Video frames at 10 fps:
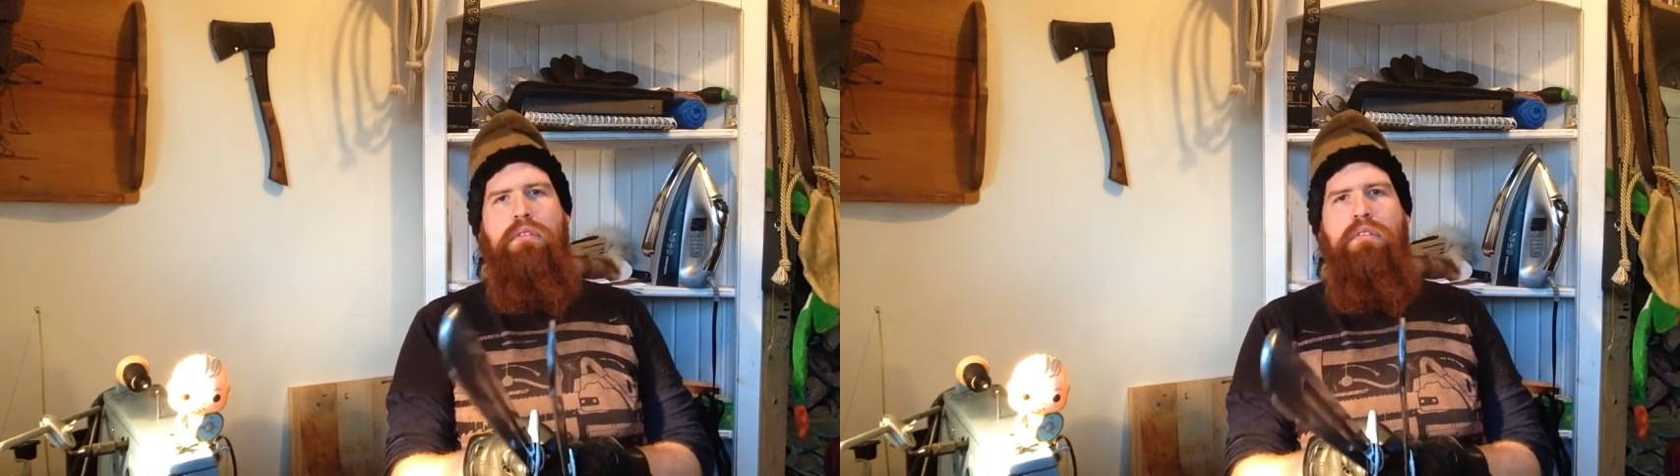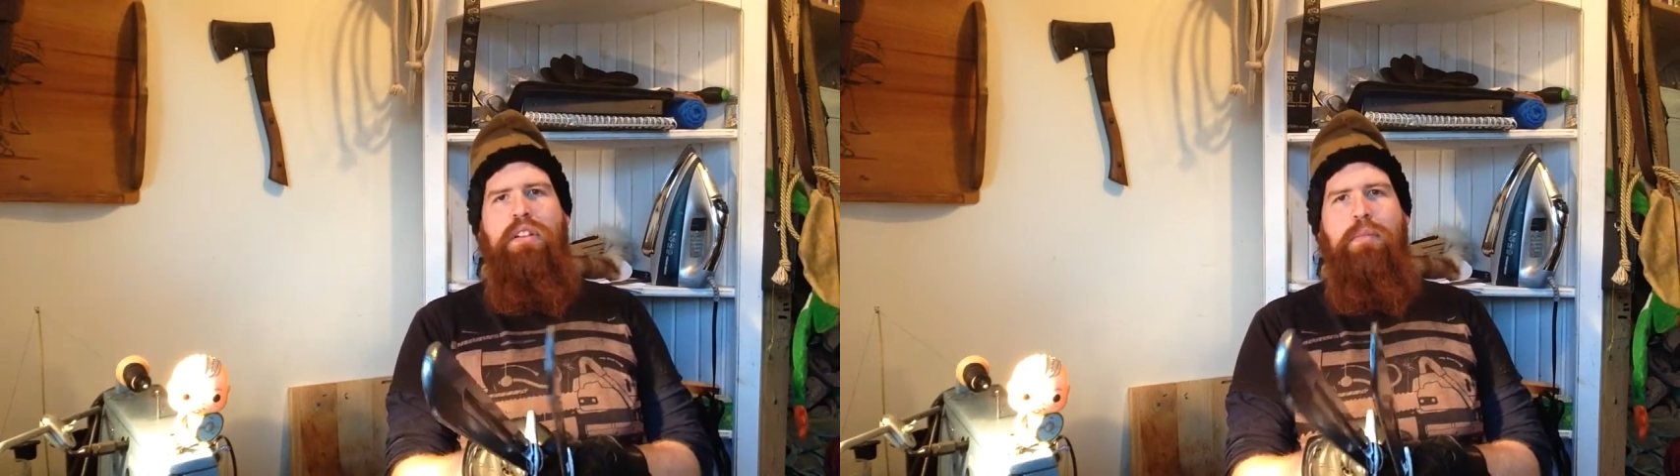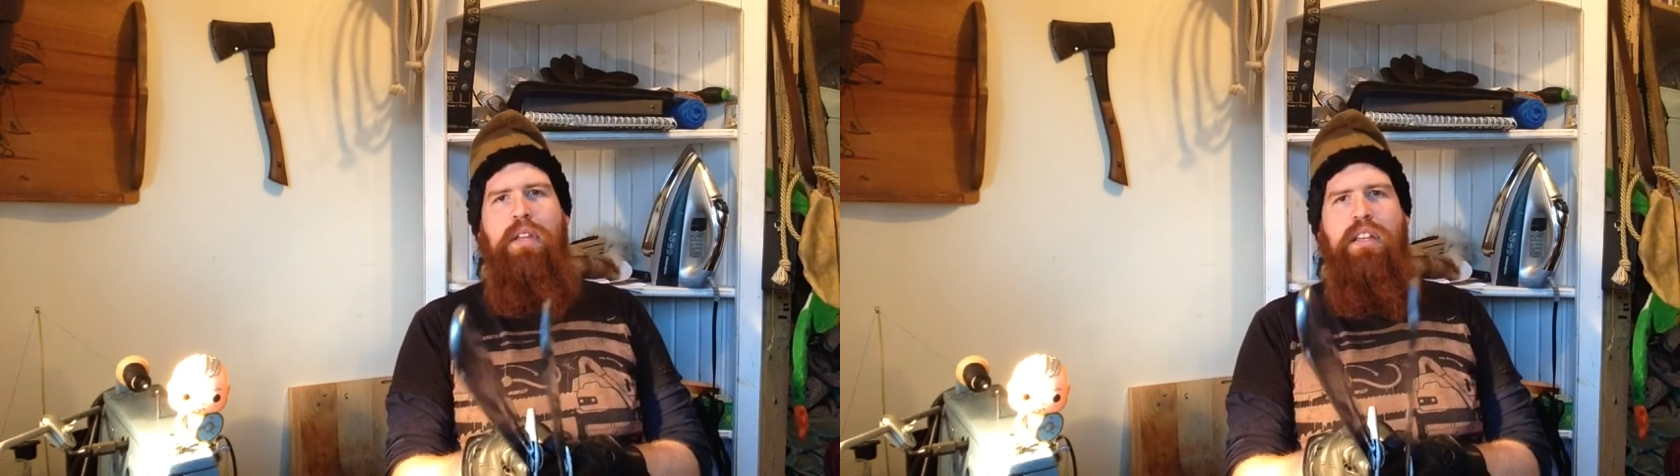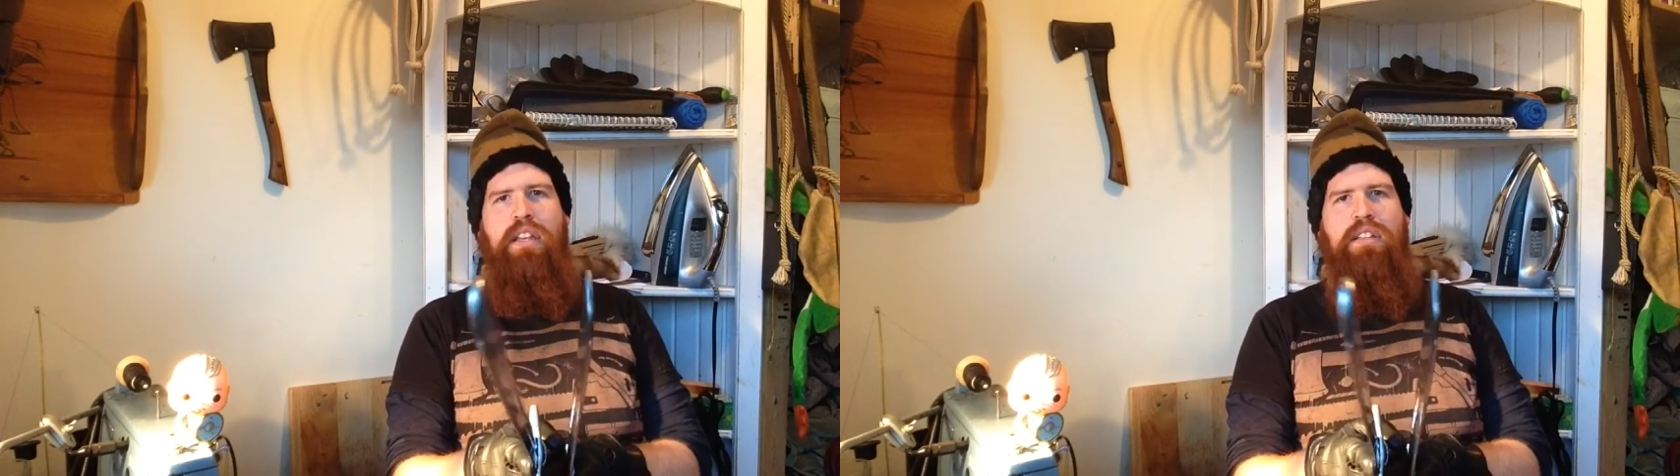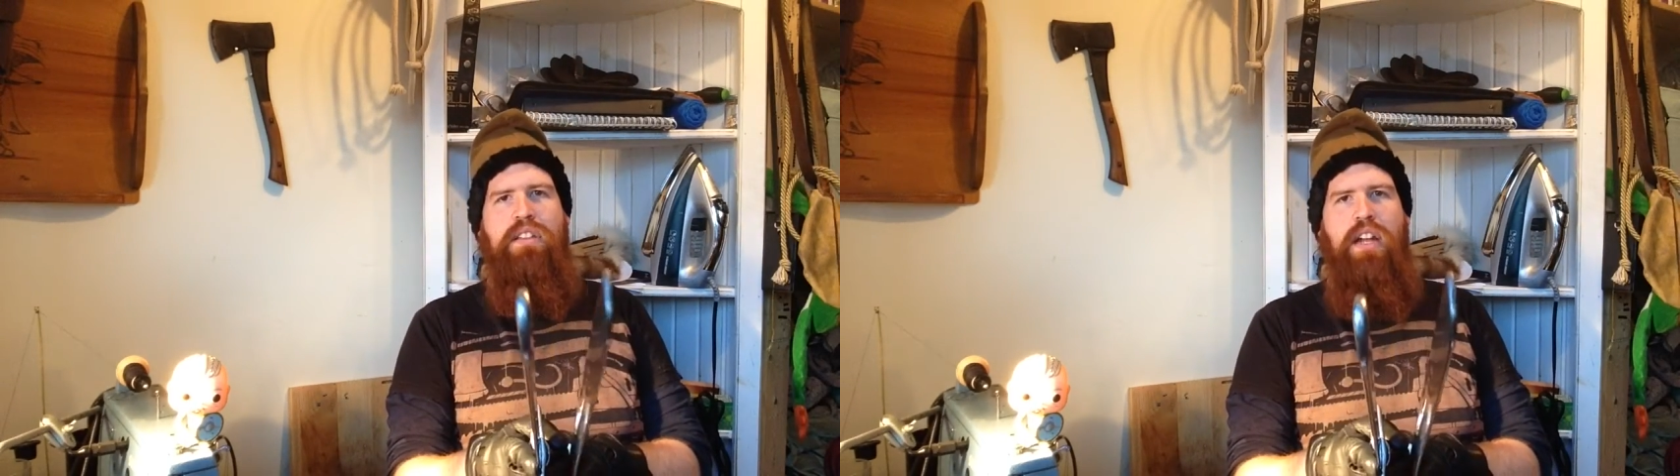something like
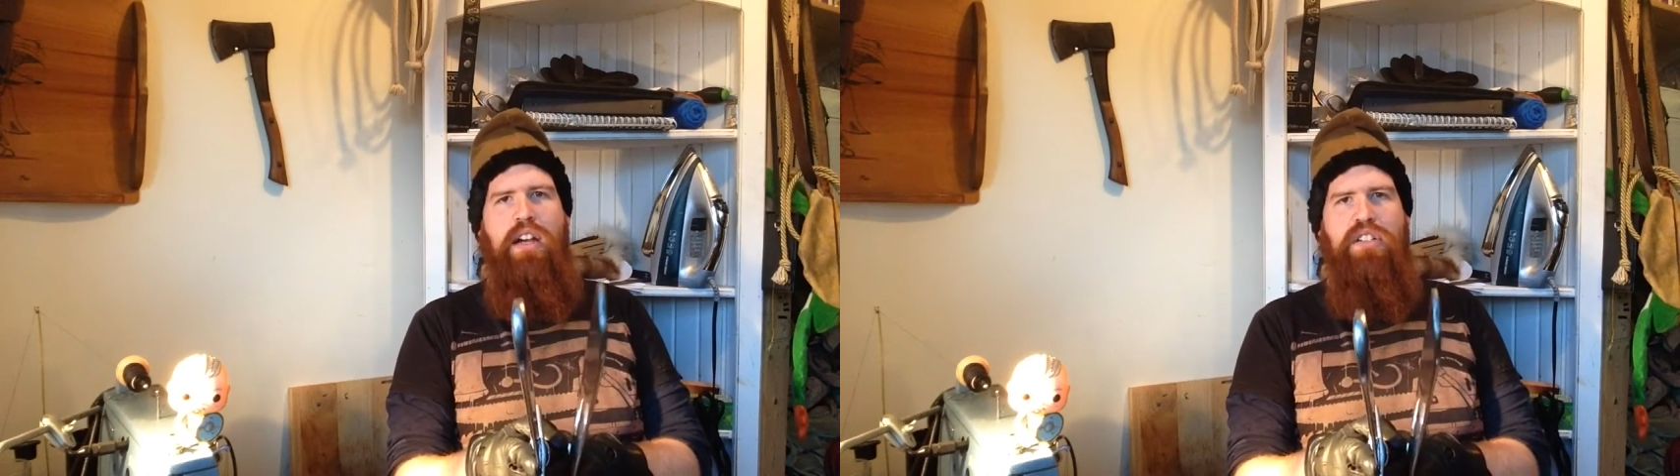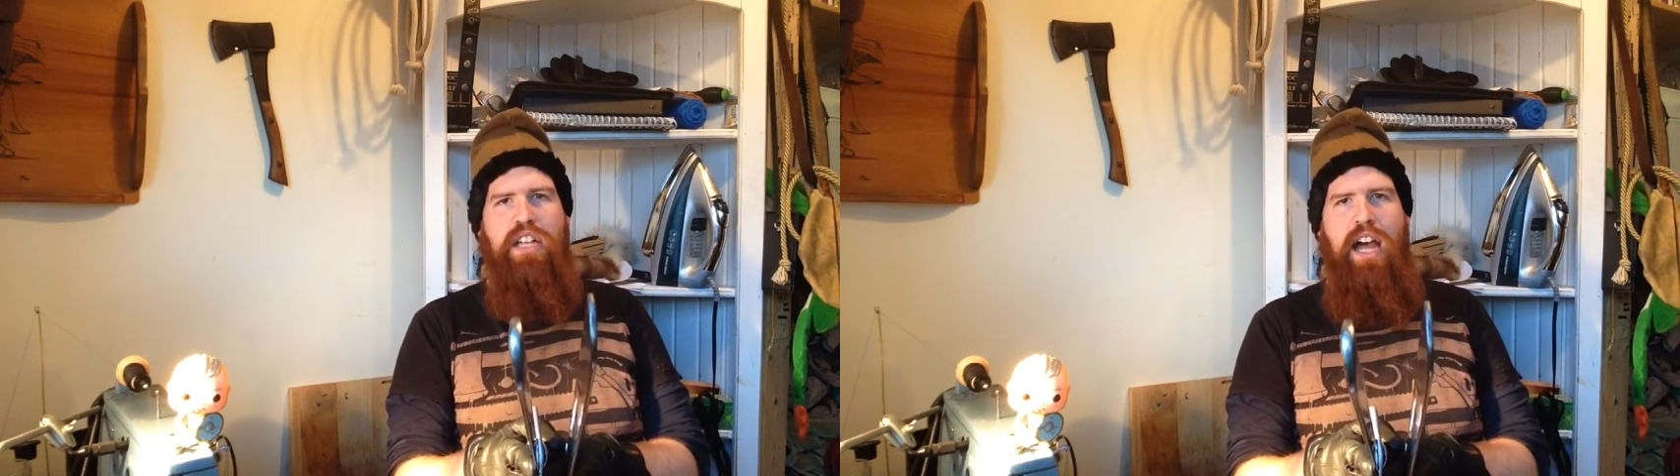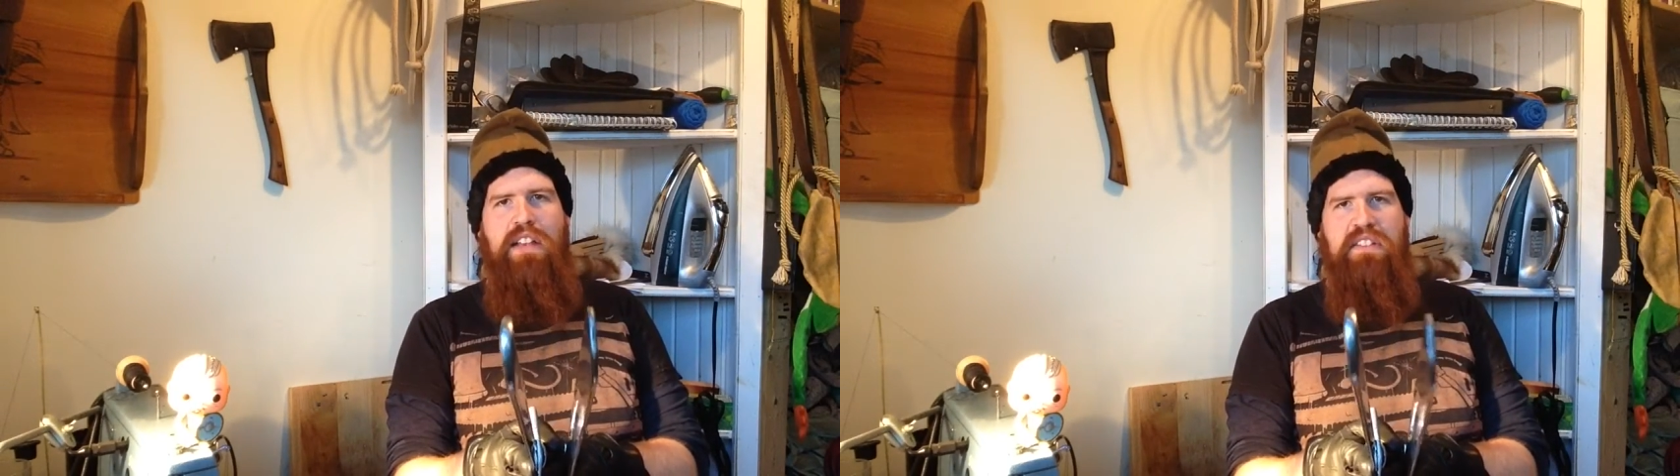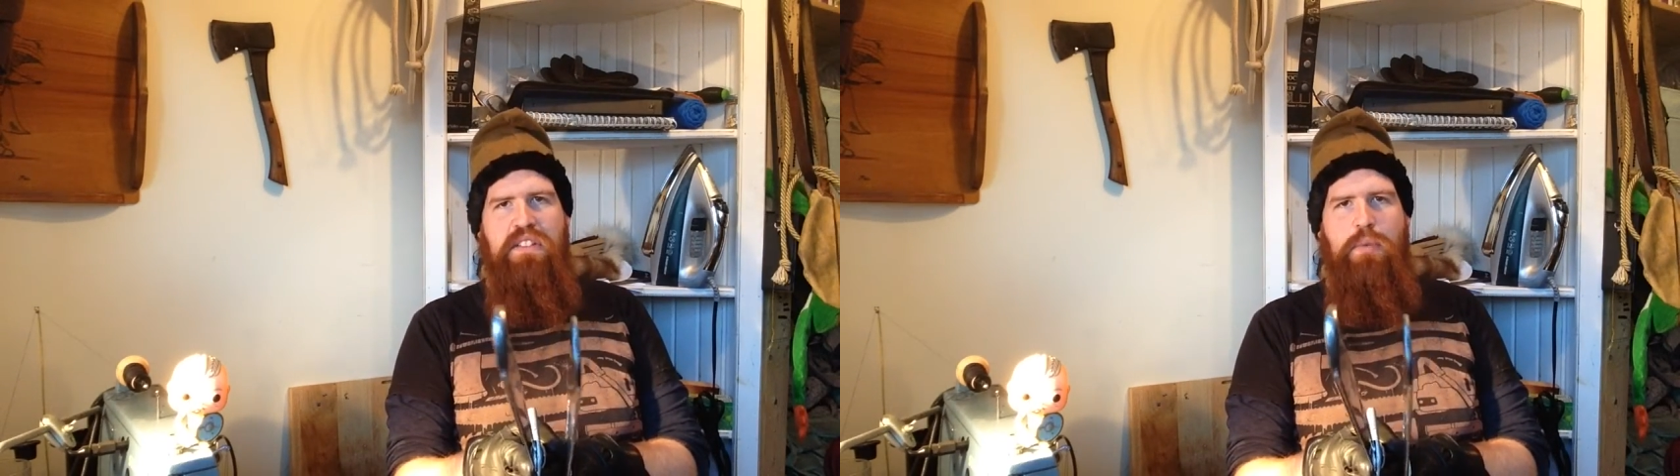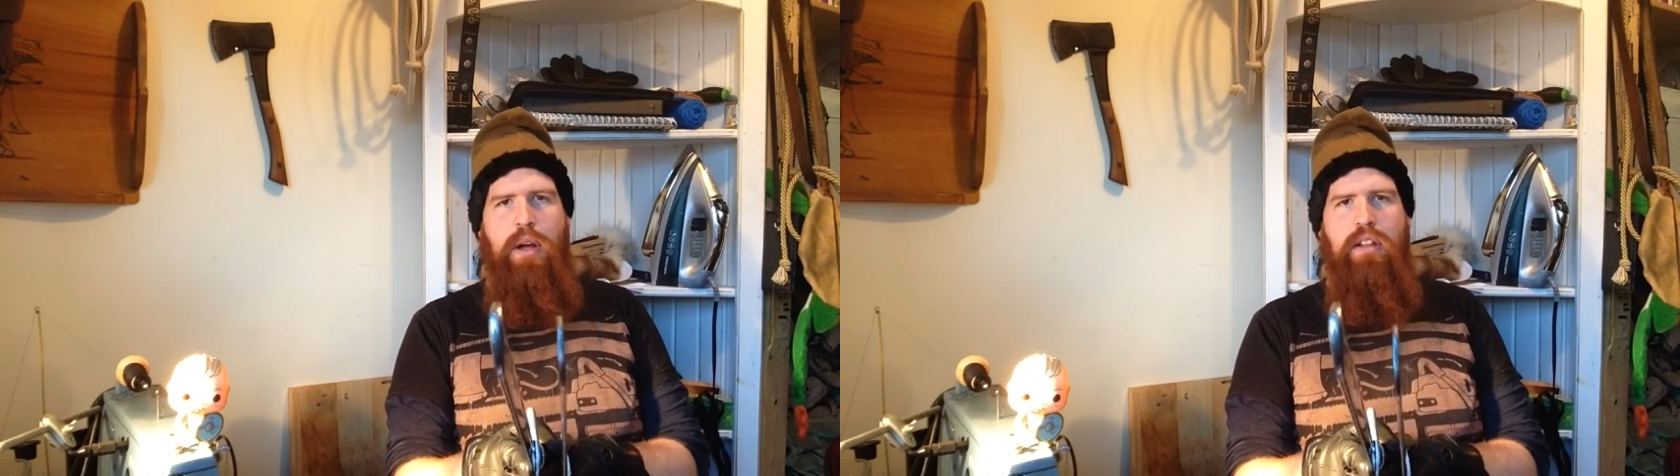this that actually has a
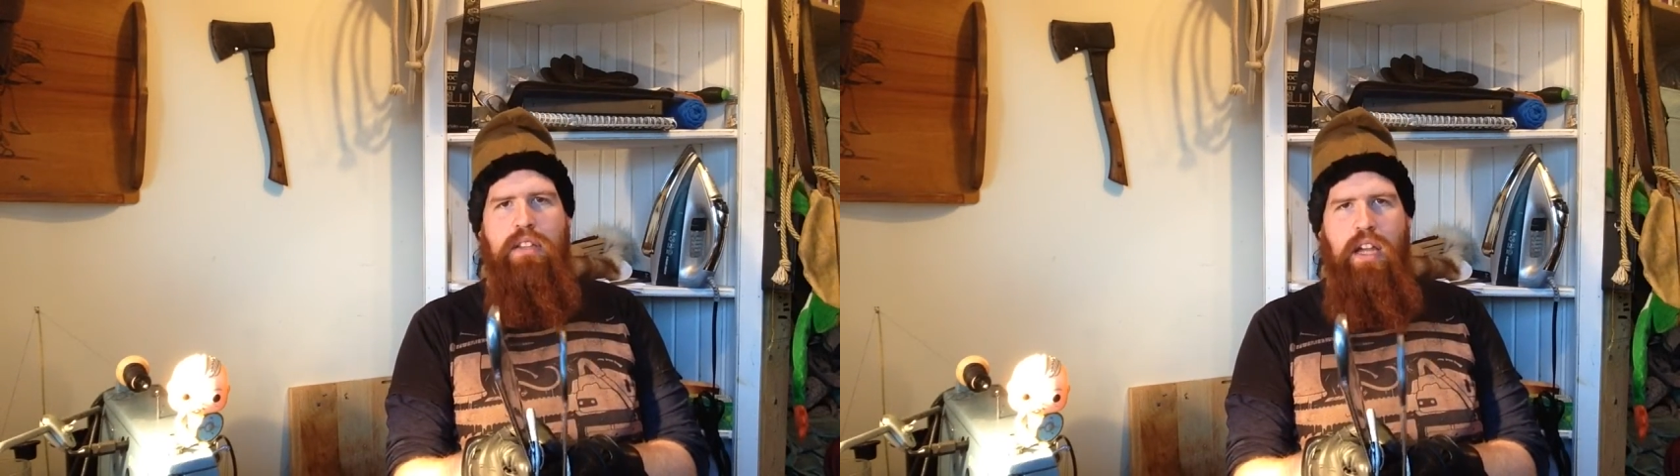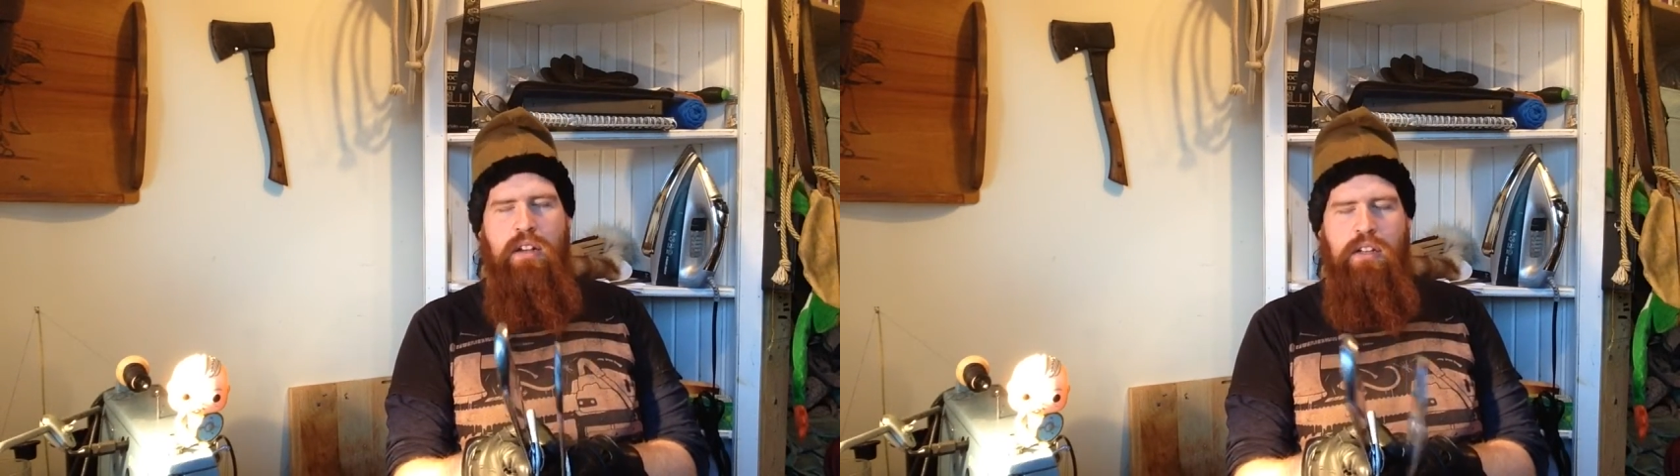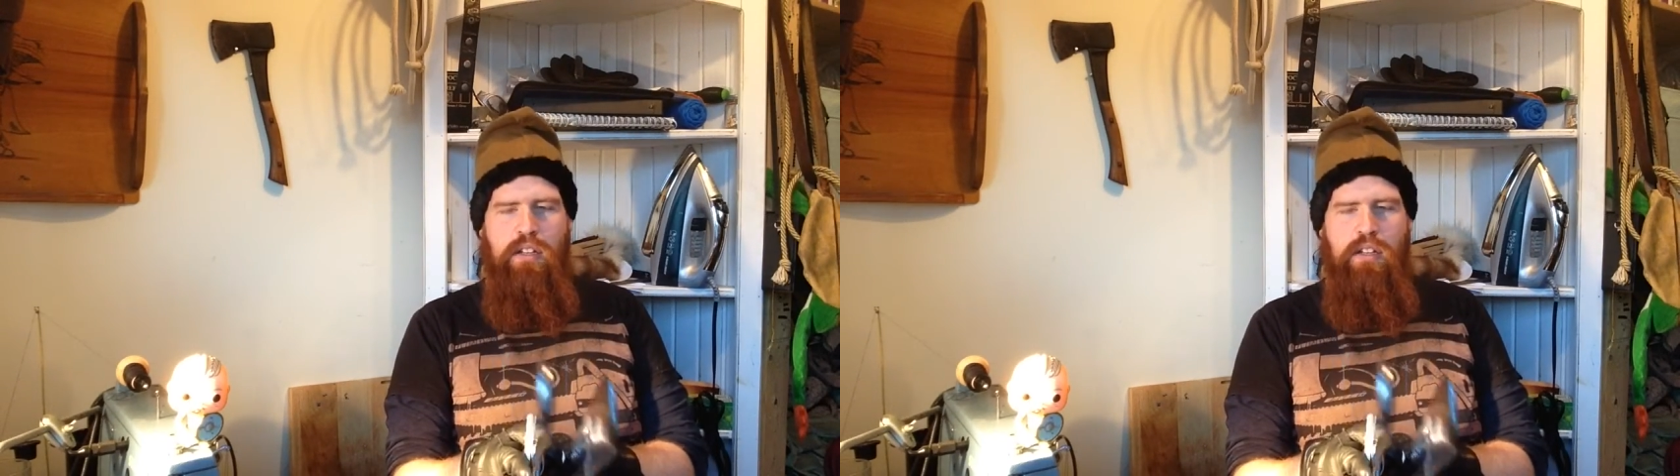swell at the end,